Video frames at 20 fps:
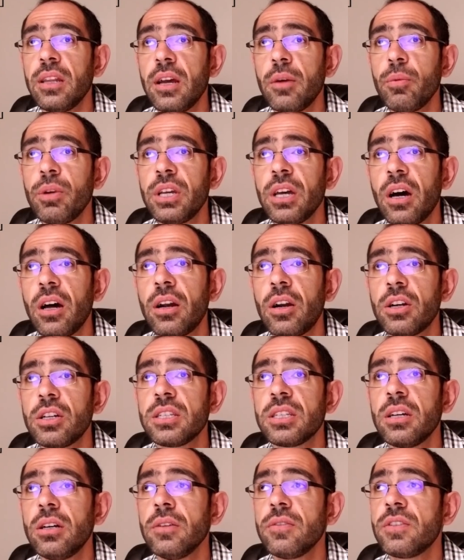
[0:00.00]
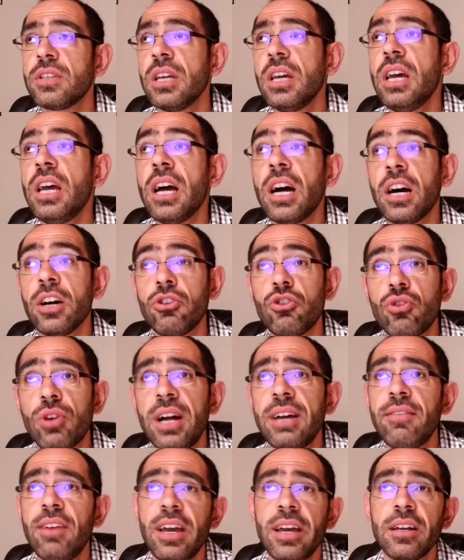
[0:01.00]
Then we got ourselves a
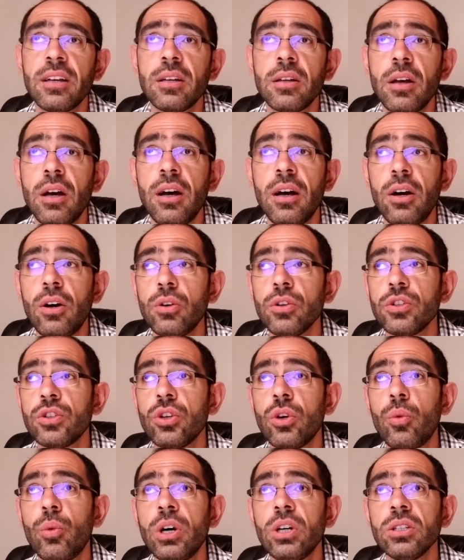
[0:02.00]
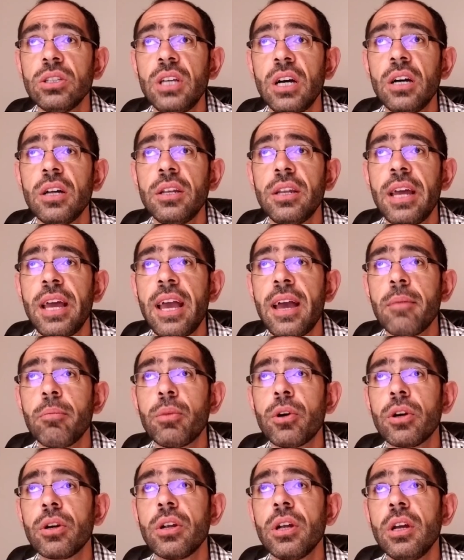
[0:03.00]
dry van, also well done.
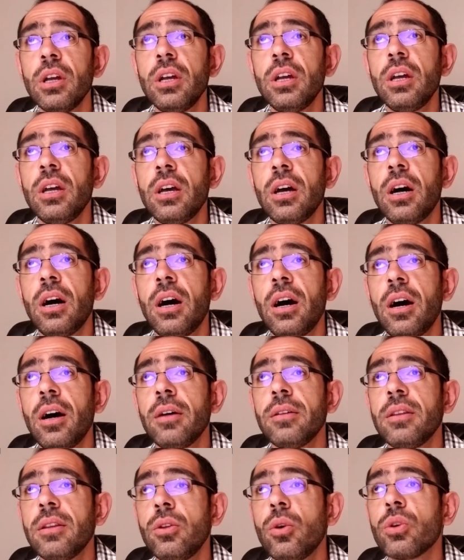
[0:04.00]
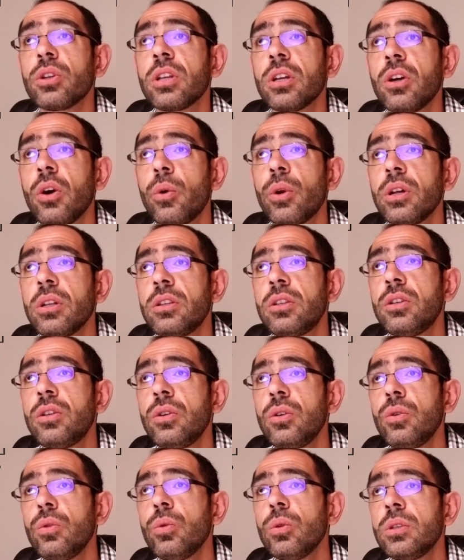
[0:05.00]
Hamburg, North Dakota
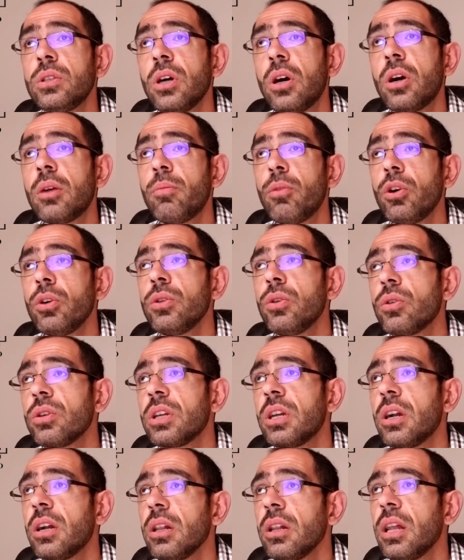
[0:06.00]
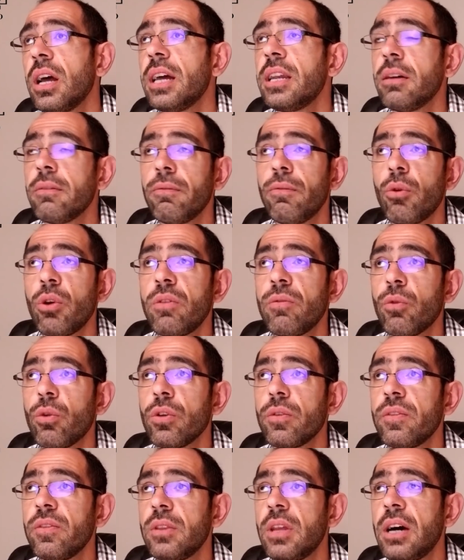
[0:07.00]
to Tarboro, North Carolina.
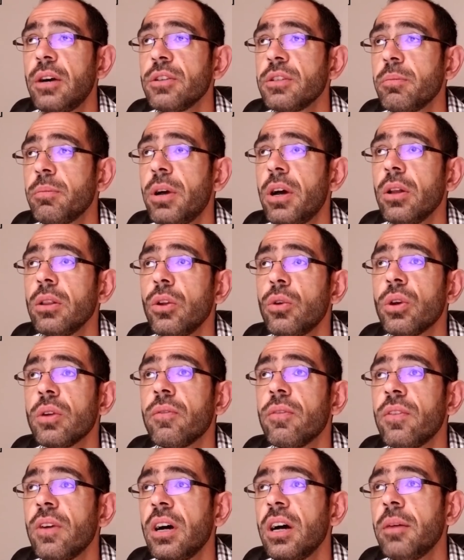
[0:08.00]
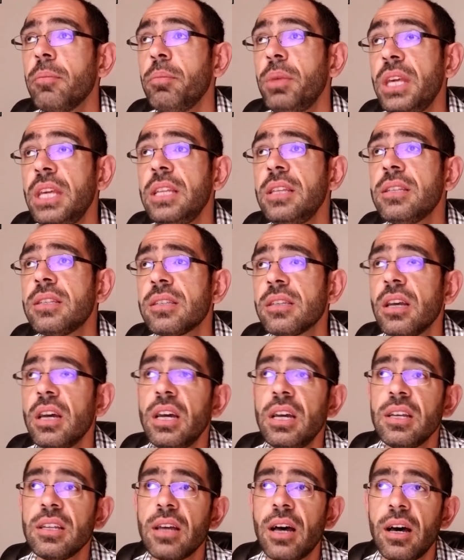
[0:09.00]
44,000-pound load of beans.
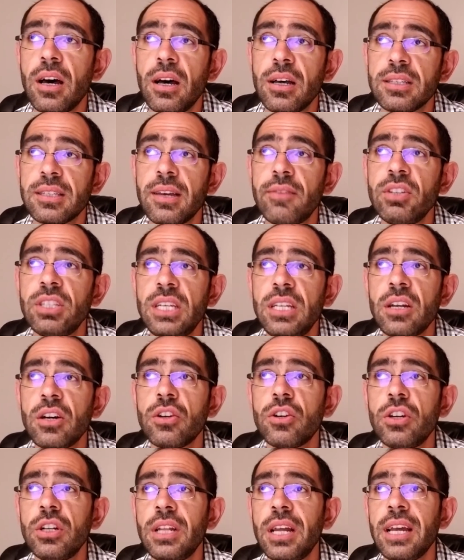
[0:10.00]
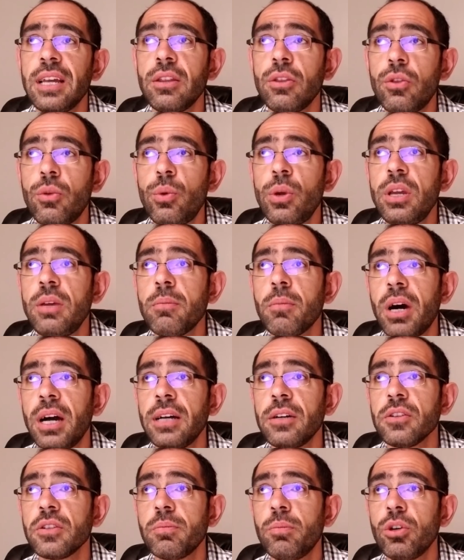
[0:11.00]
1,703
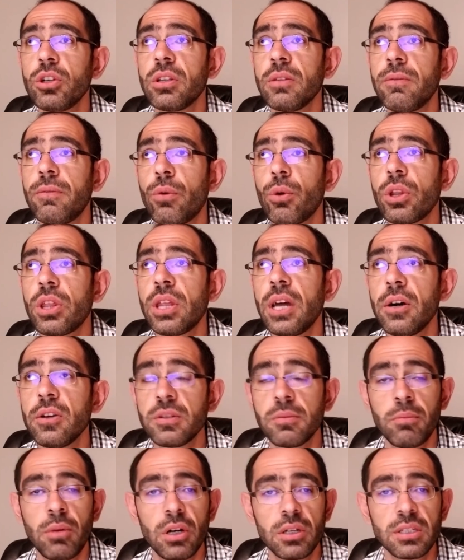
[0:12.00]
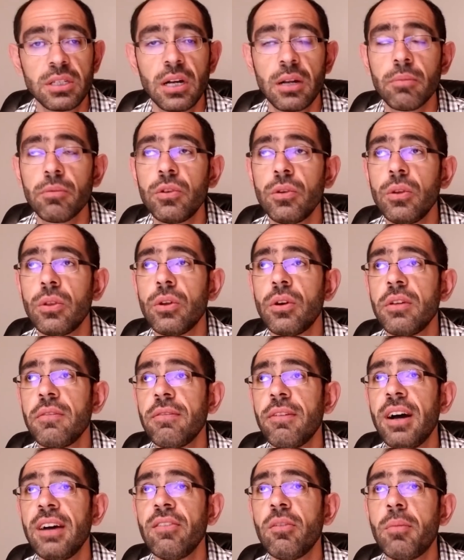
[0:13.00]
miles booked at $4,000. Got them
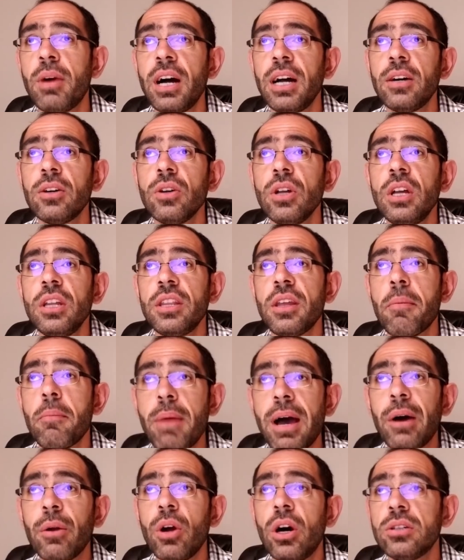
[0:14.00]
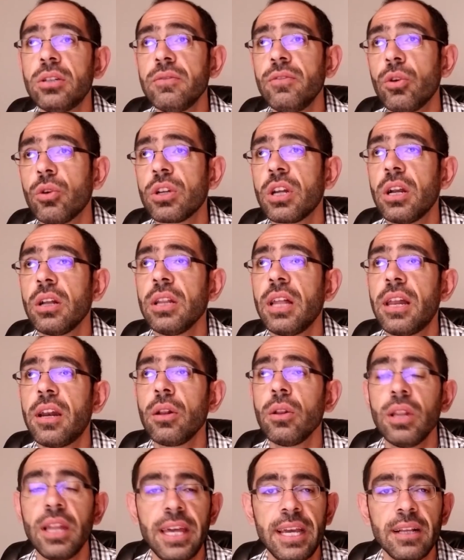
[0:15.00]
$235 a mile. Then Mount Olive, North
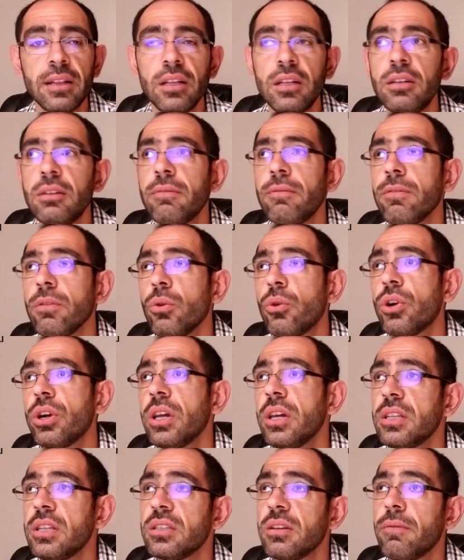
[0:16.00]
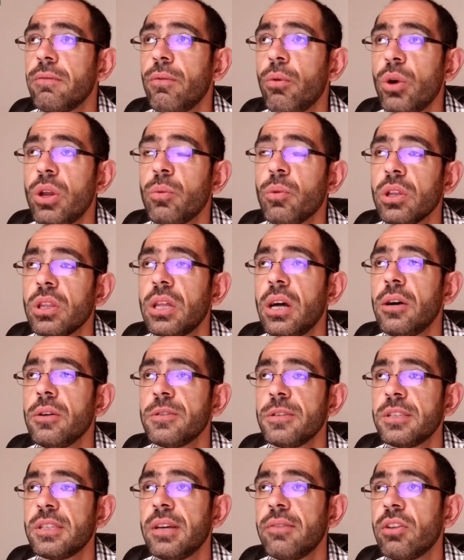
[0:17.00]
Carolina, Lakeland, Florida. It's a
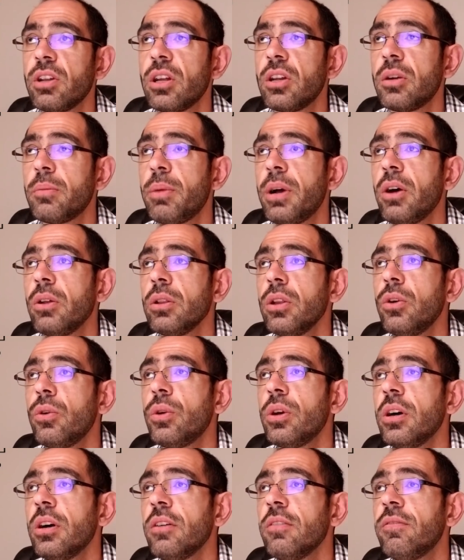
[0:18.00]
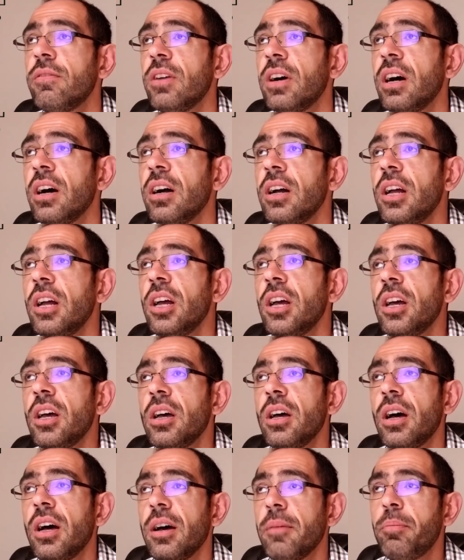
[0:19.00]
41,700-pound load
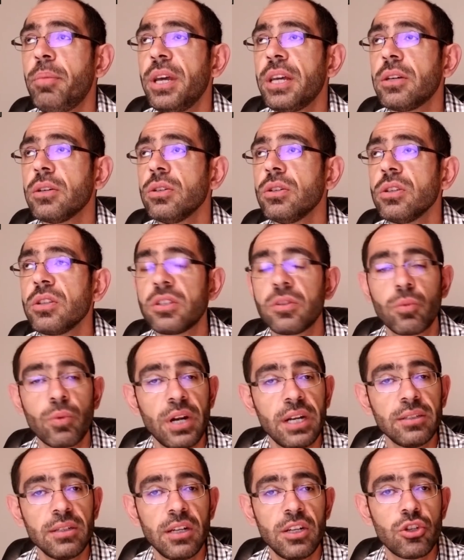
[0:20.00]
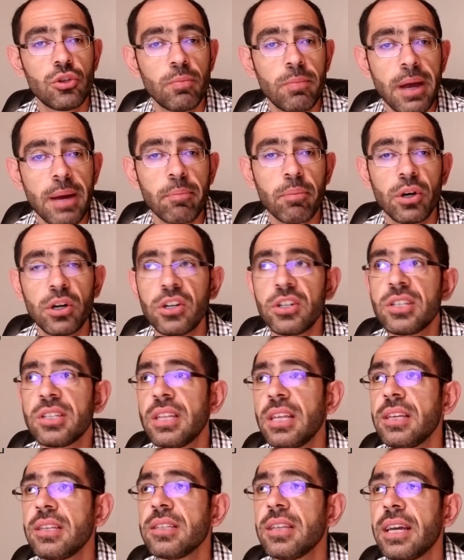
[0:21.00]
of pickles, relish, peppers,
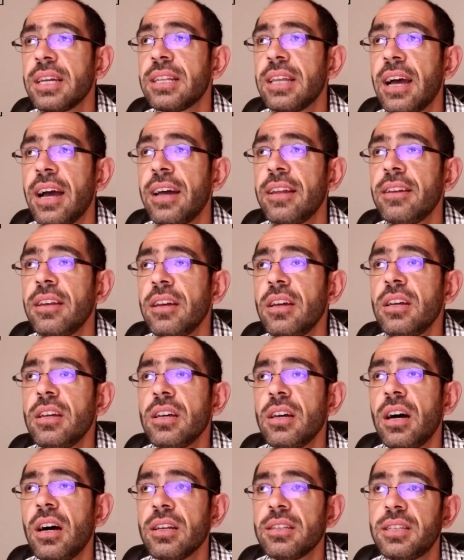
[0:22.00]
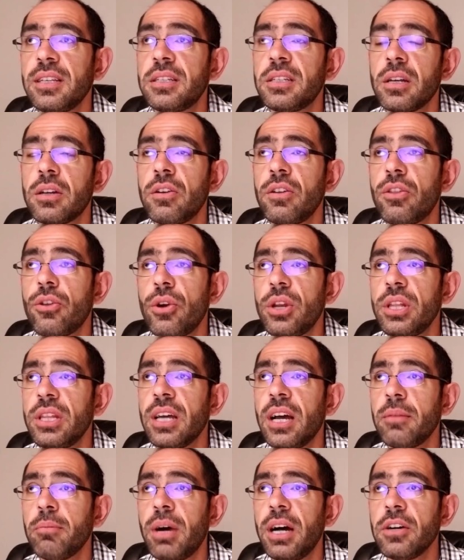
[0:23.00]
things like that.
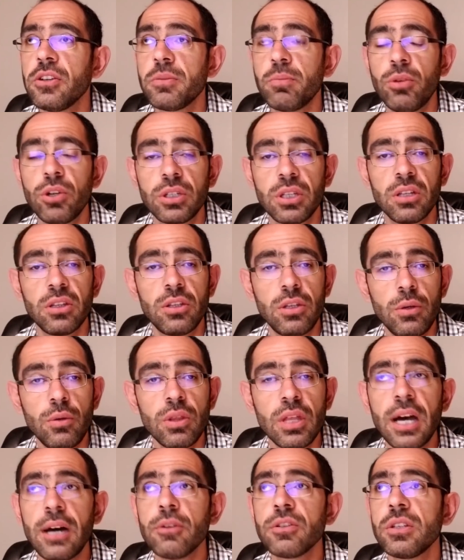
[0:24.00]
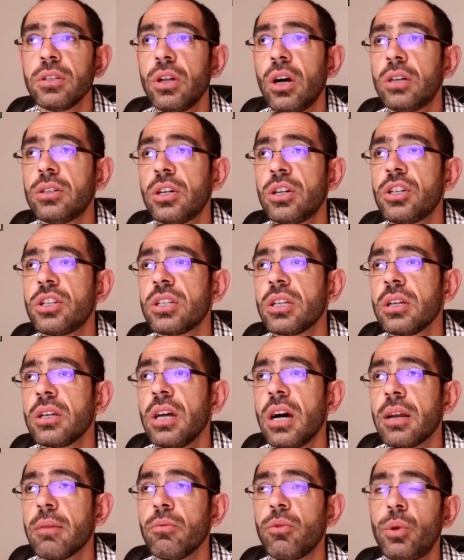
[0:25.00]
639 miles booked at $2,000.
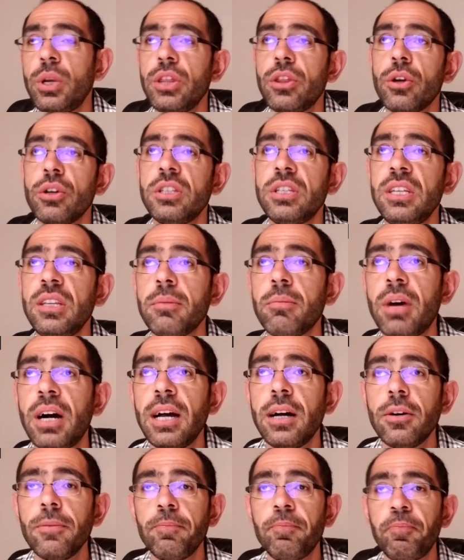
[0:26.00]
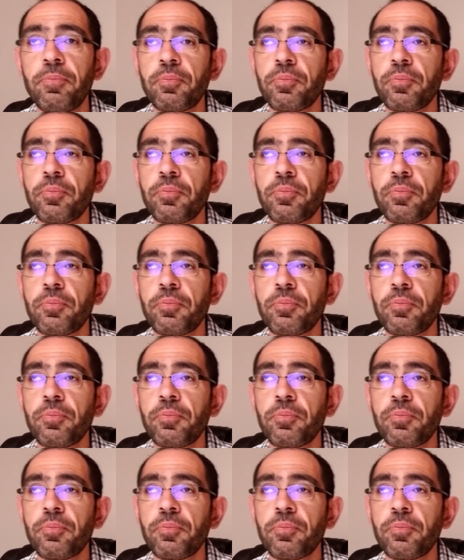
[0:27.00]
Got them $313 a mile.